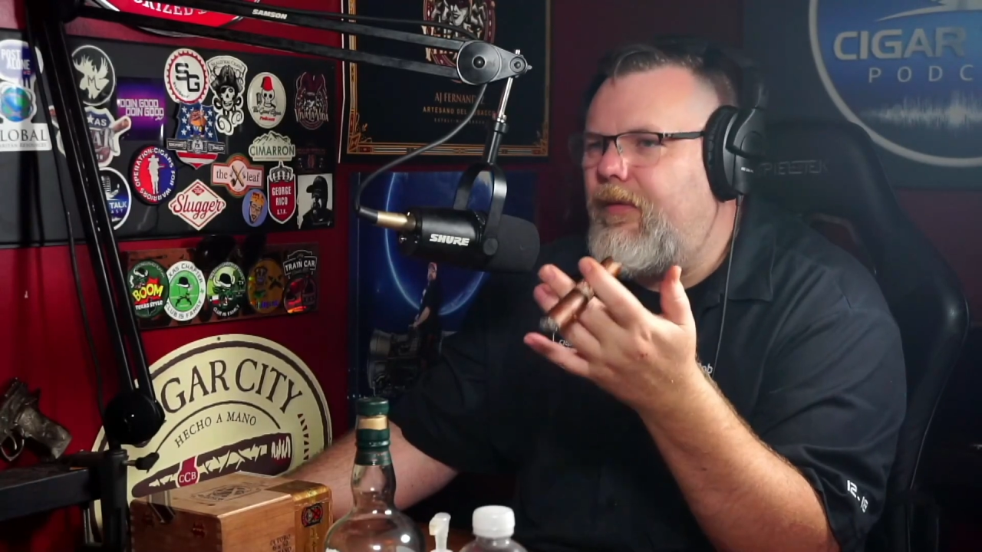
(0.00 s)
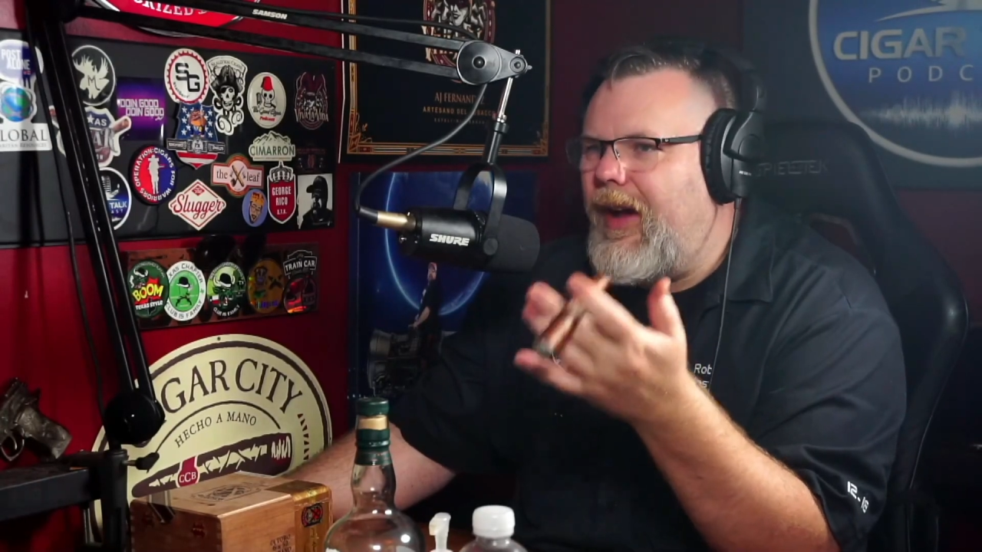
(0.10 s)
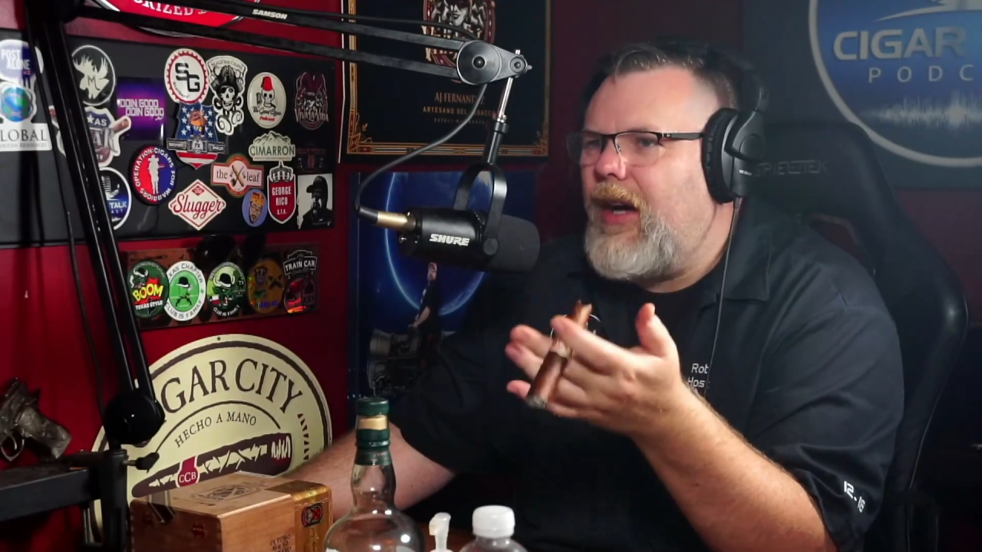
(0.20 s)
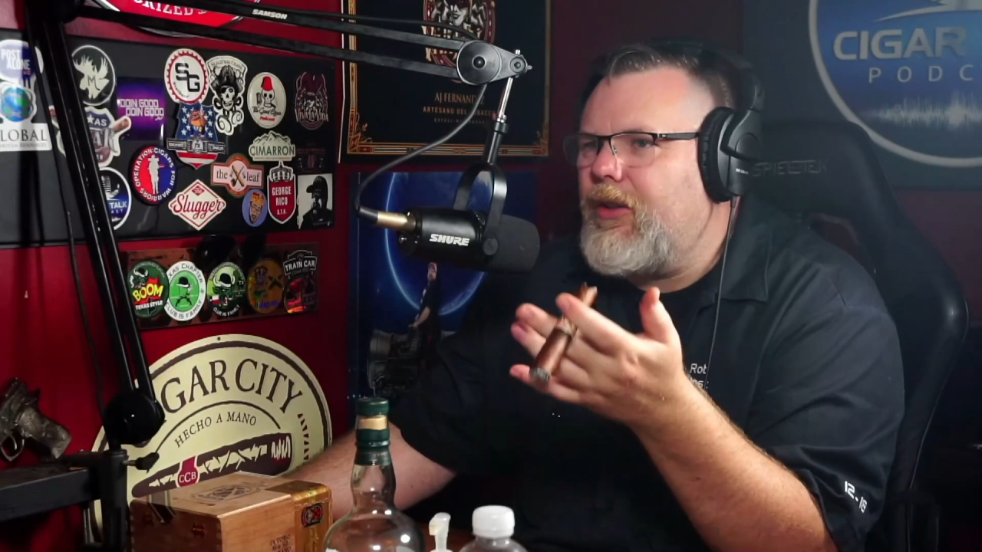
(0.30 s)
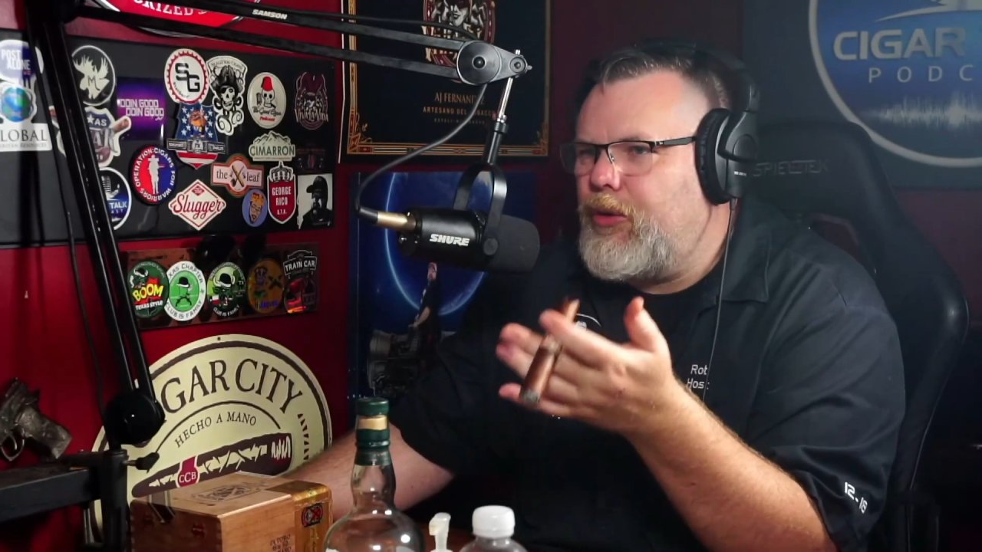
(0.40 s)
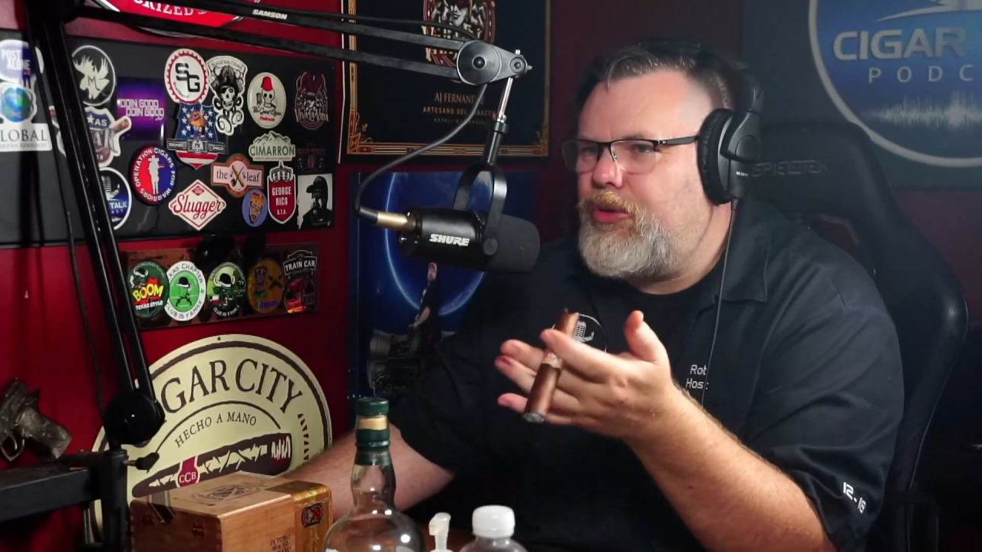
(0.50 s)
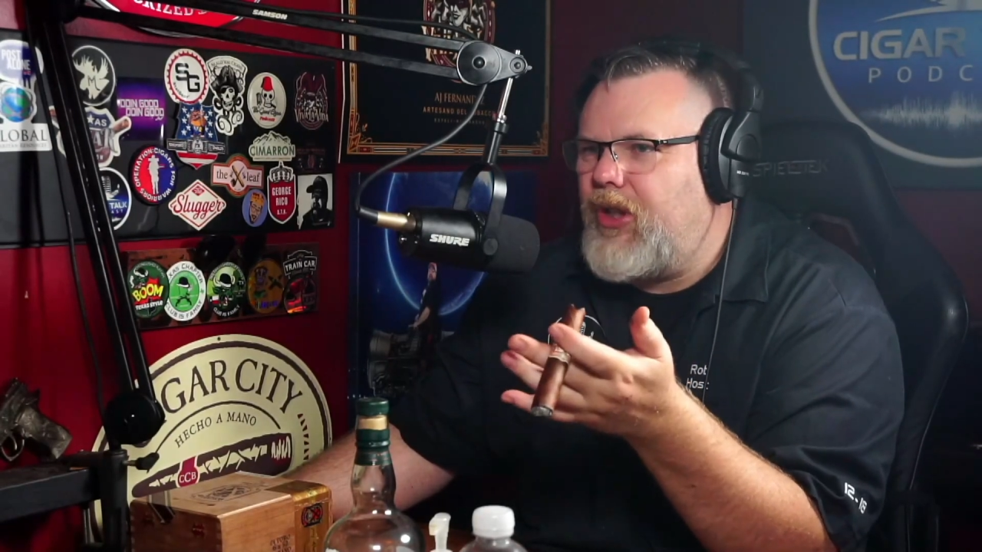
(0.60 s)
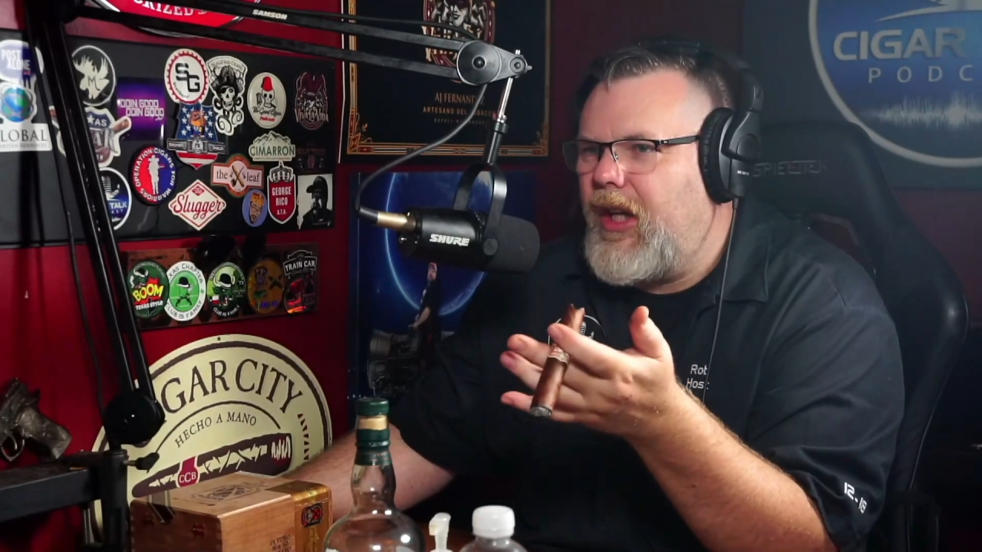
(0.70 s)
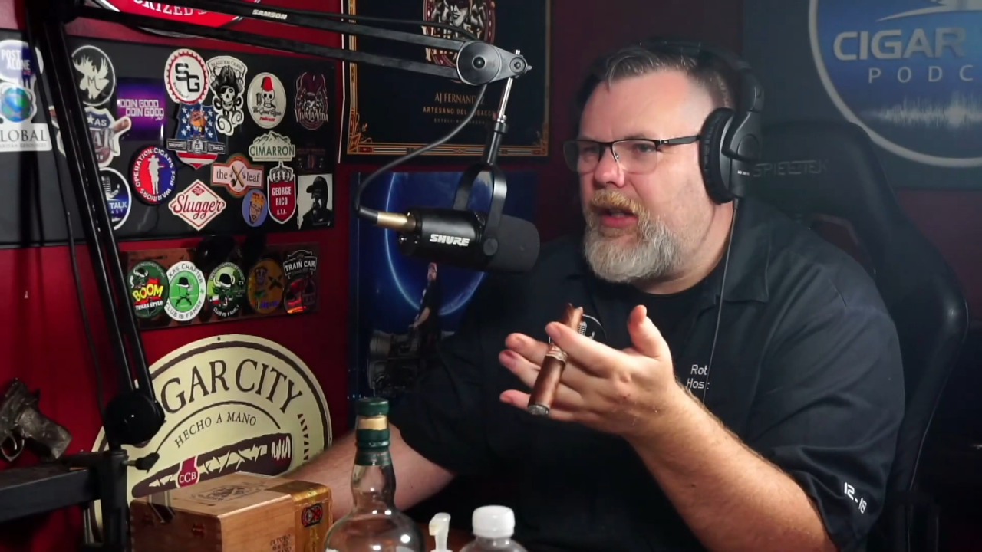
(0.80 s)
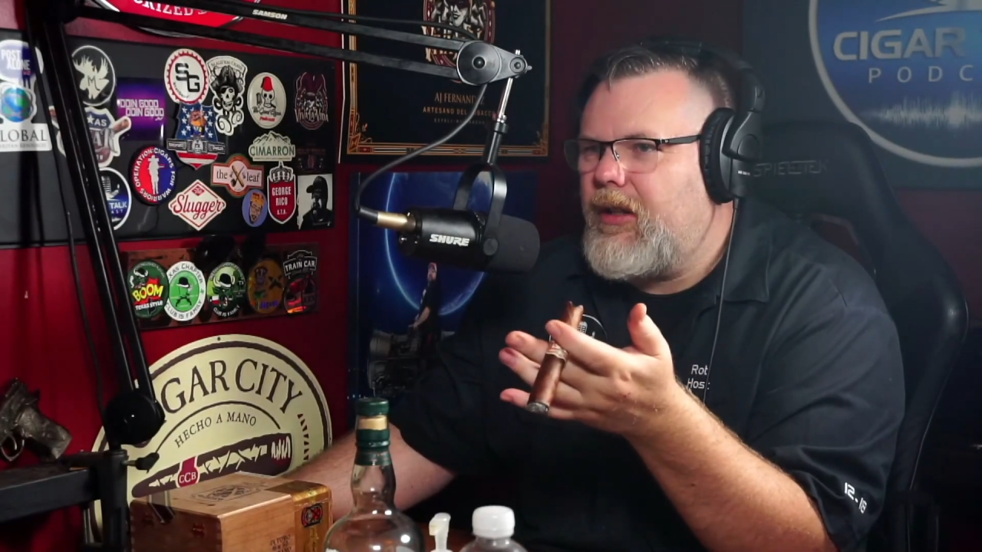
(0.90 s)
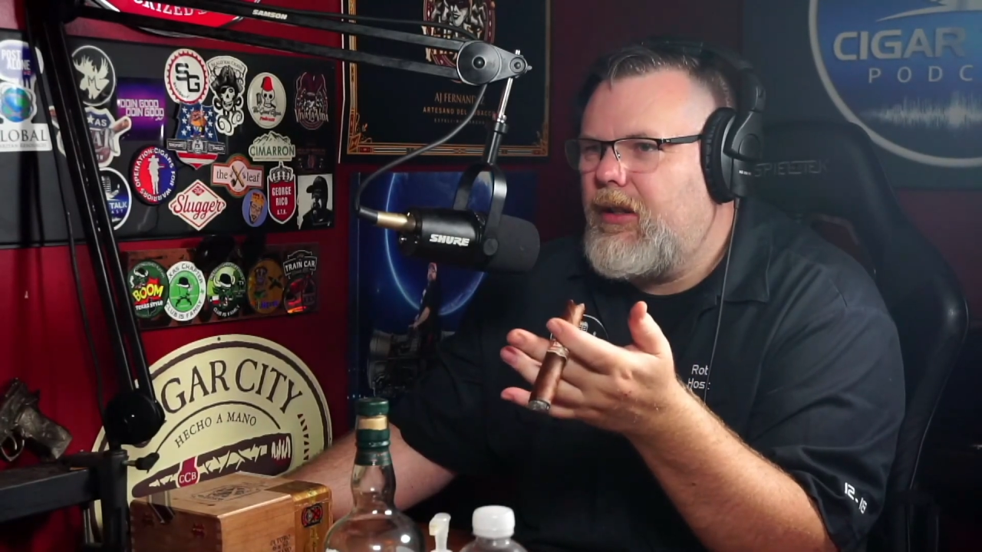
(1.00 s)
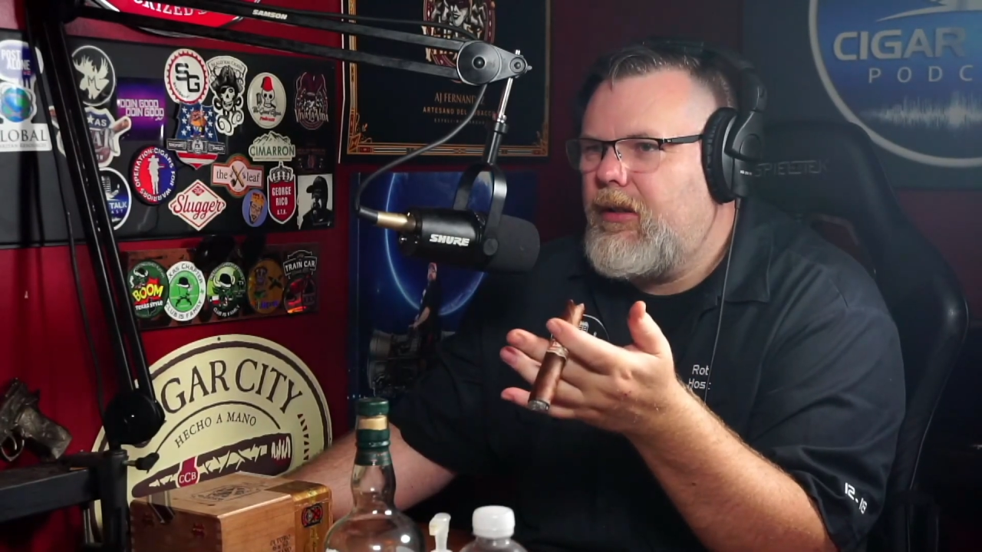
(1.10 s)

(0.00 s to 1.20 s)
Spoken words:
value stick.